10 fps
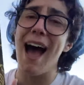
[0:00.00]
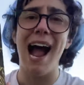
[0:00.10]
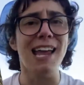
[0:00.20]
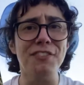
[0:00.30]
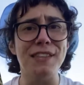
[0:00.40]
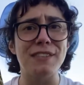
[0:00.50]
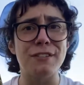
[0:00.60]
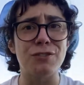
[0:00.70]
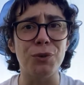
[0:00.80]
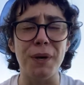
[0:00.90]
I think
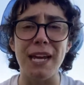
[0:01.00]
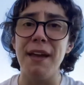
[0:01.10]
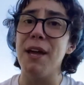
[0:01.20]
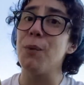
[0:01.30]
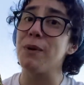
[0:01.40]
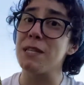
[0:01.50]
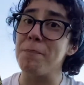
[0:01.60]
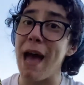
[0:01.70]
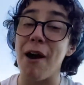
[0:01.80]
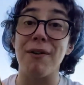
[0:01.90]
this story was
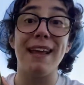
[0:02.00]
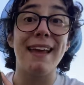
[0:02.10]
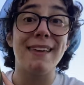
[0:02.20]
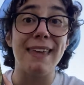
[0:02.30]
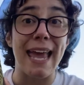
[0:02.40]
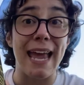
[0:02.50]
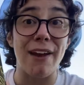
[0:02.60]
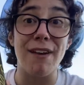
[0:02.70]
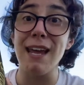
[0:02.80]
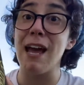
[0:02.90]
about
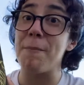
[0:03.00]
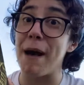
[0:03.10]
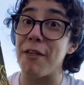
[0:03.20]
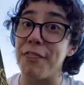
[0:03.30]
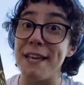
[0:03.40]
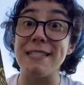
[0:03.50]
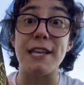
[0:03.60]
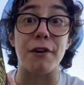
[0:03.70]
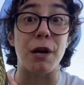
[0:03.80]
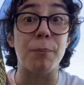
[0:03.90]
caring about things
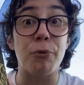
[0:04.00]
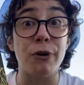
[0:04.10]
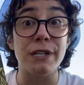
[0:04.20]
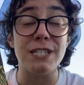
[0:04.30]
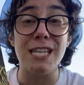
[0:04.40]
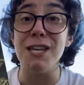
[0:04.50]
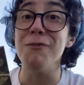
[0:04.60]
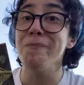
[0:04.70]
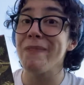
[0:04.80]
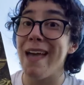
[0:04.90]
that are important to
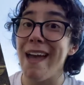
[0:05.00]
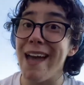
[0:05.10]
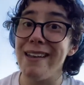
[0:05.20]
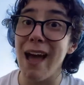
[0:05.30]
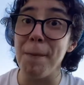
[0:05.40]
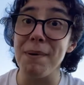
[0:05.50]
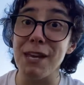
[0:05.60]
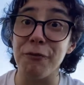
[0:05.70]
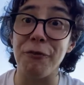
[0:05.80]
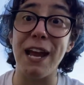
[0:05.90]
you and not
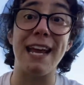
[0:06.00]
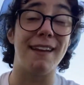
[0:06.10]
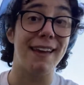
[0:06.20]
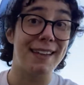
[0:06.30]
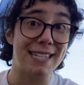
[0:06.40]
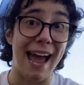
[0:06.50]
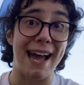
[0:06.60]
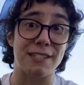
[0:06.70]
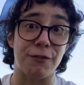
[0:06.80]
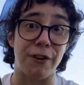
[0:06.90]
being afraid to
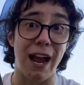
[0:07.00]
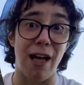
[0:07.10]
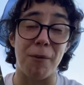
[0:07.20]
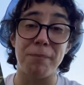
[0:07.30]
ask for help.